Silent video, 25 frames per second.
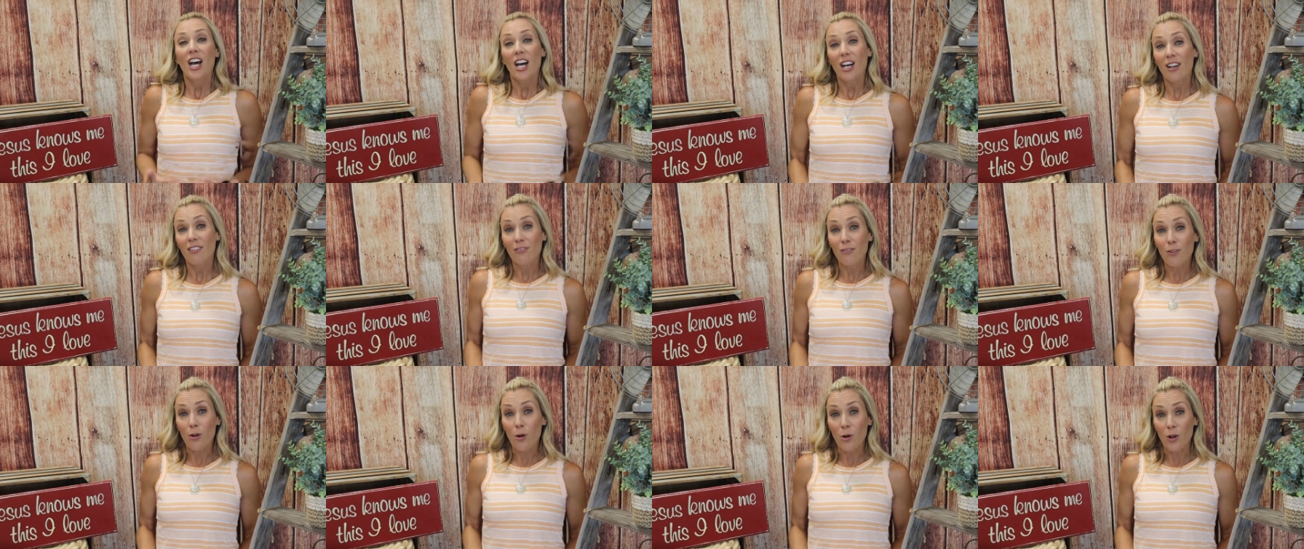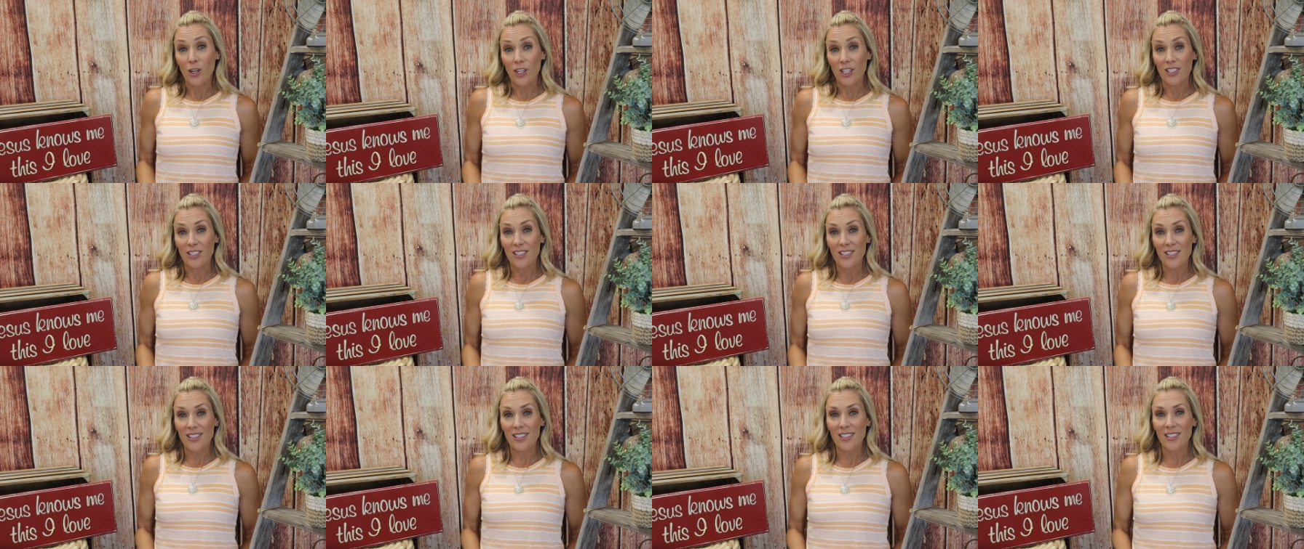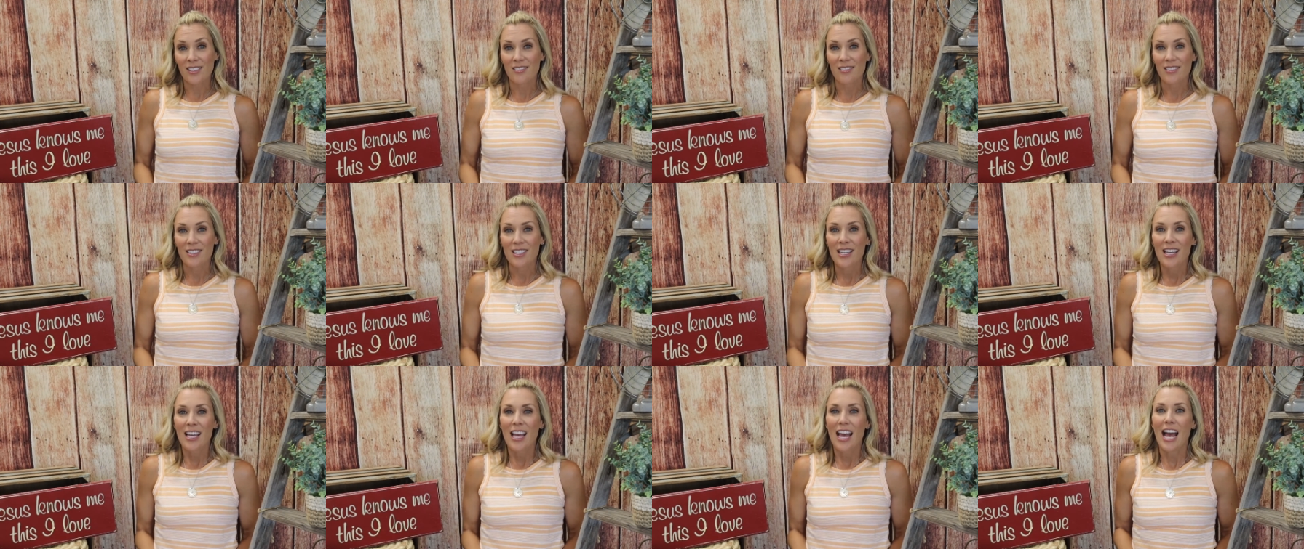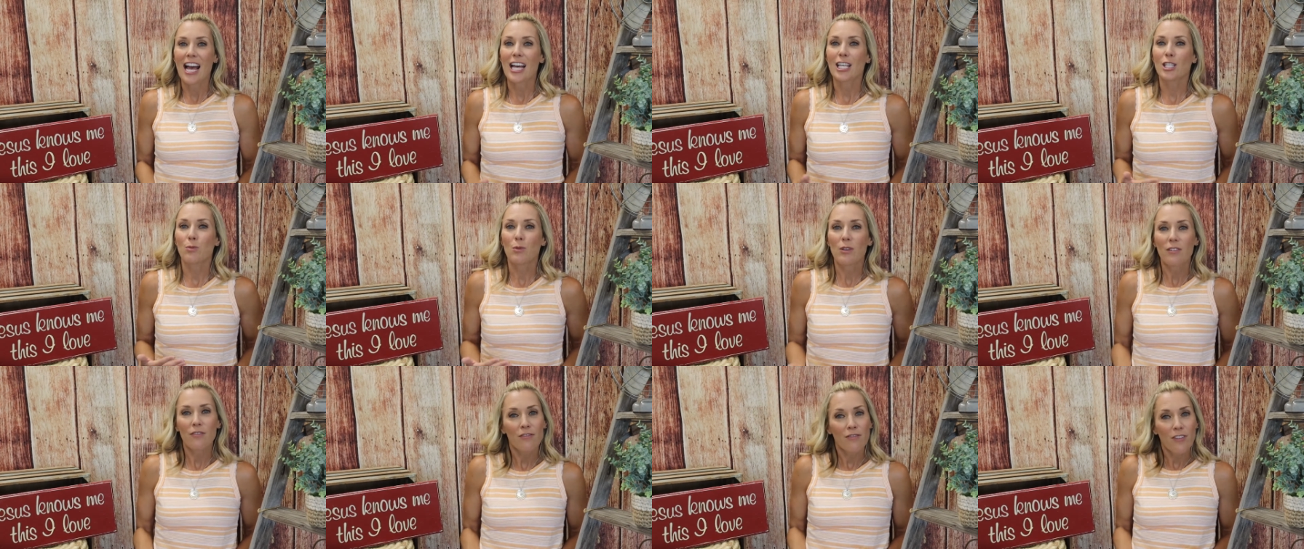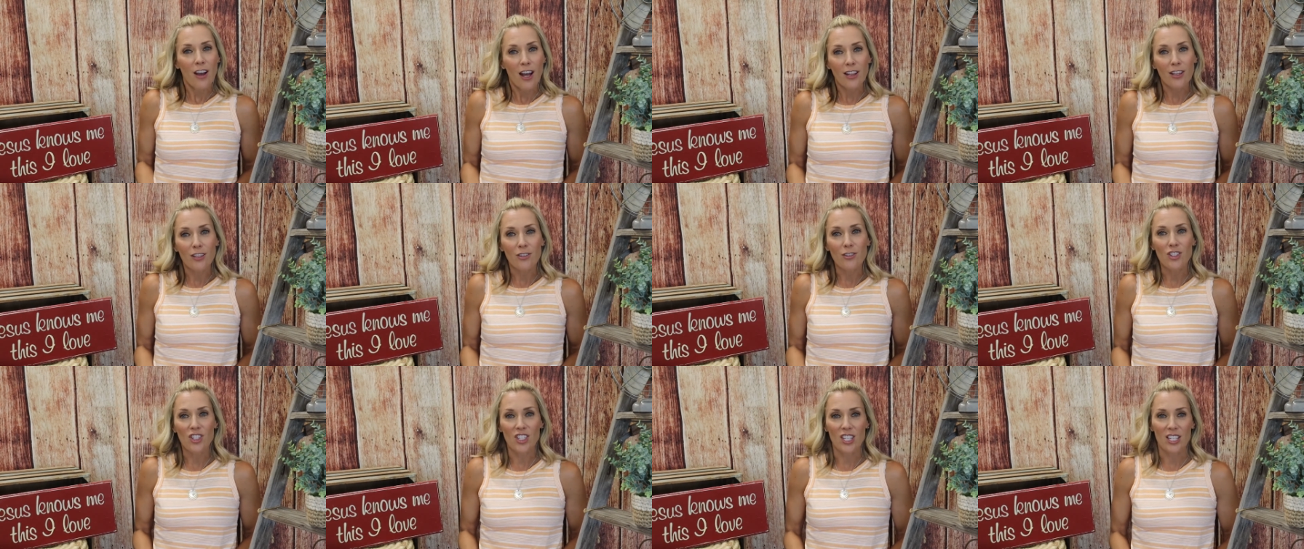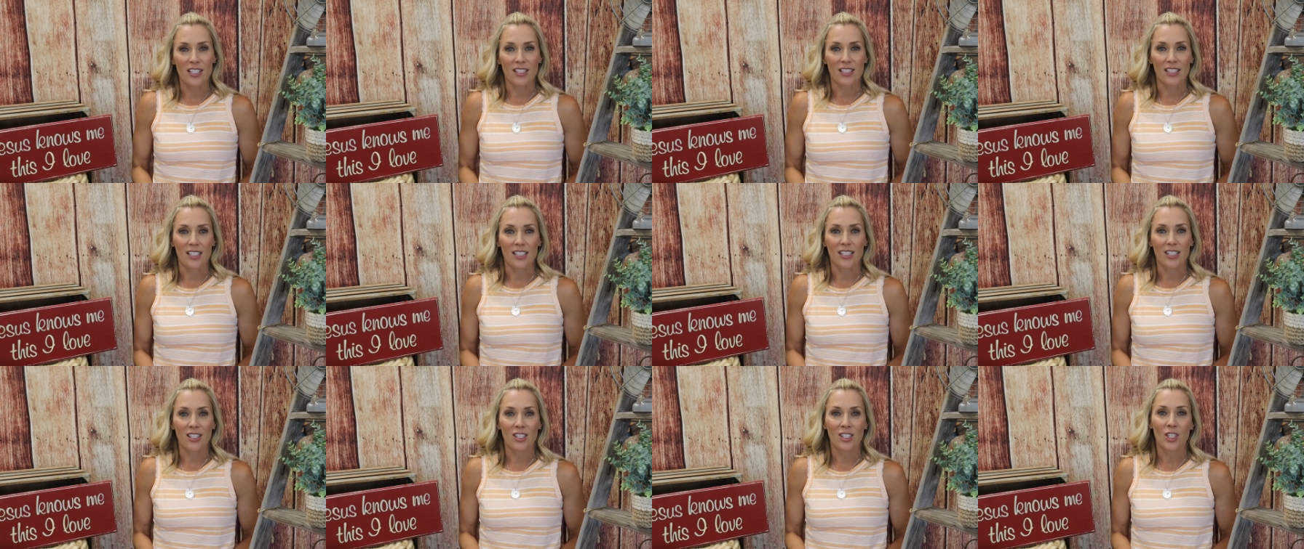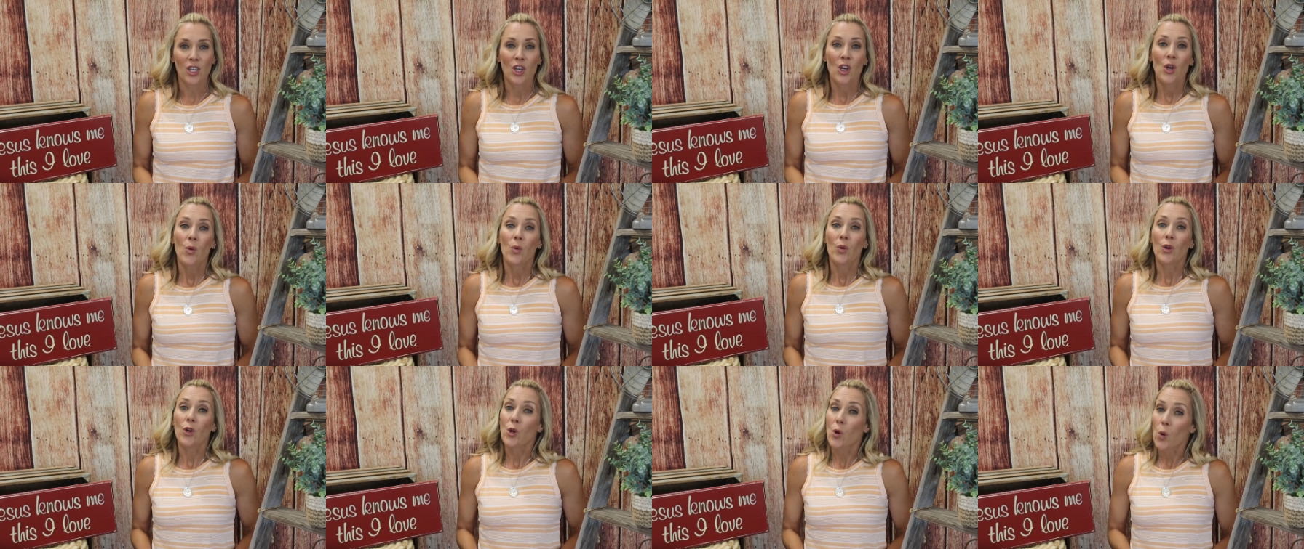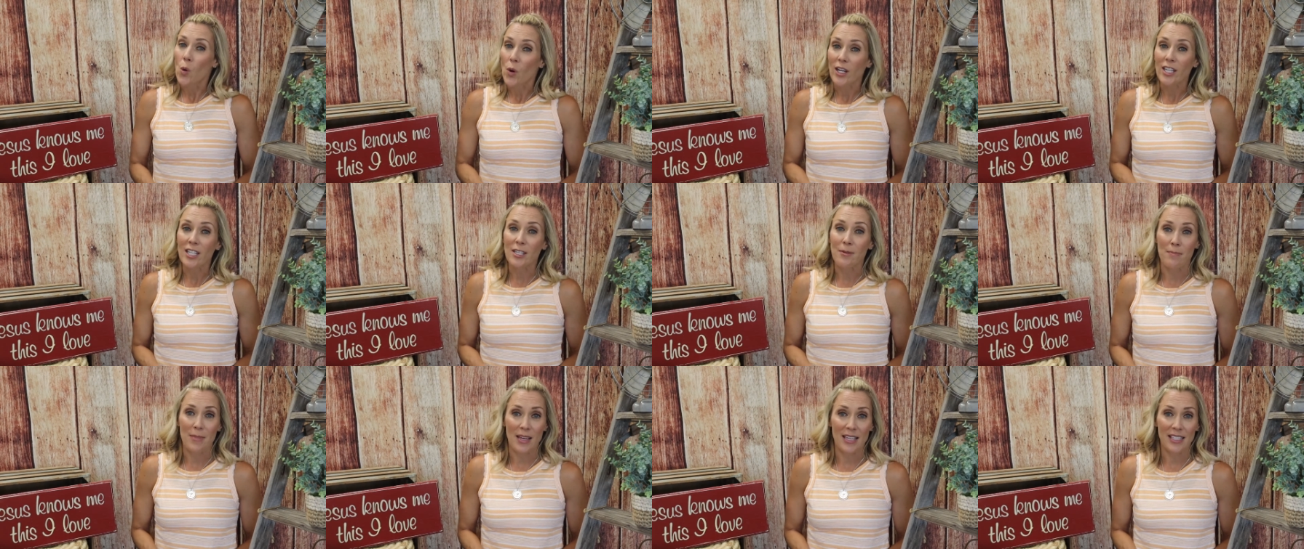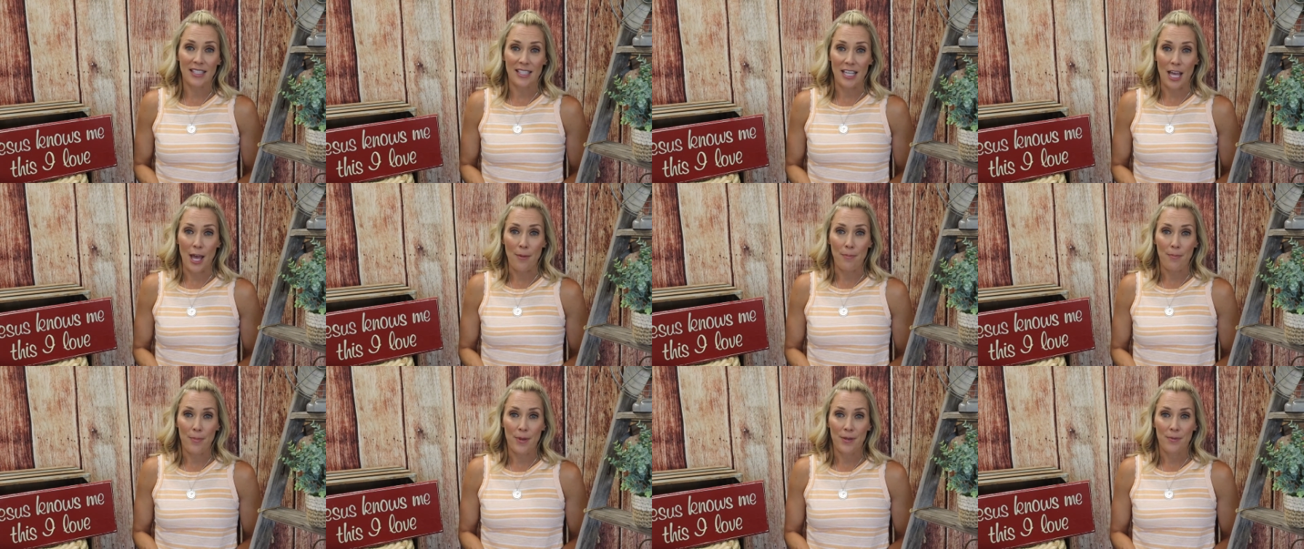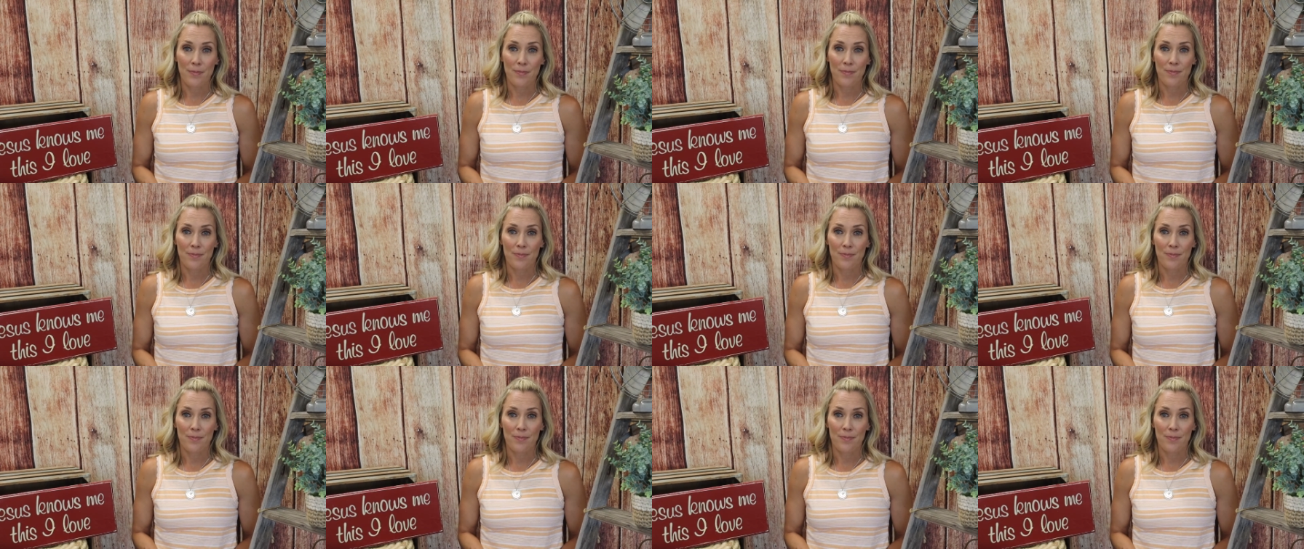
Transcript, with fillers: Of course, as we follow Jesus, we're going to mess up.